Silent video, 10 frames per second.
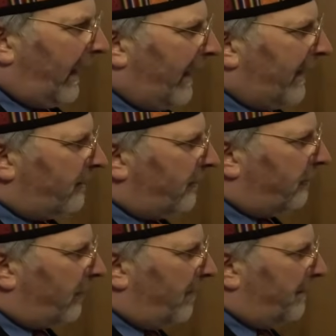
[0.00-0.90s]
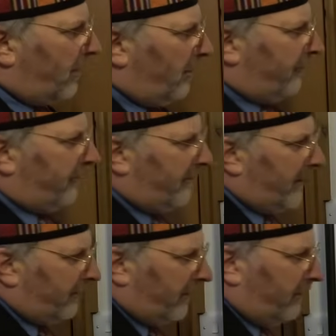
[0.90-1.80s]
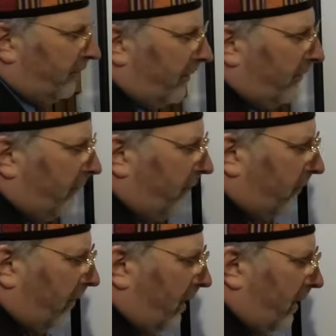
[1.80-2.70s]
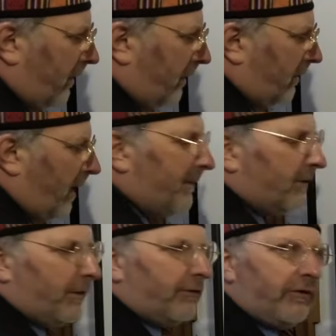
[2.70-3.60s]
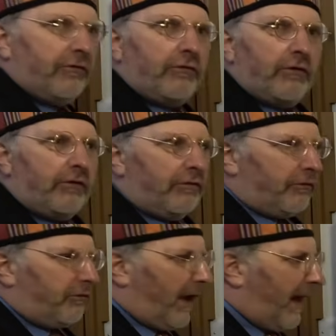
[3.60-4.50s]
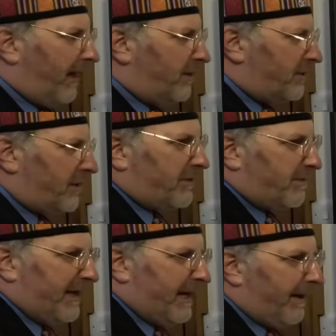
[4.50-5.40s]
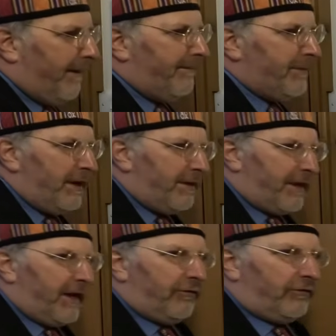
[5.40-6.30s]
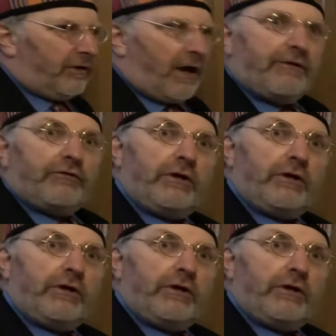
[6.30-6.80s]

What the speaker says: And because civilizations can come into existence and disappear, there's a kind of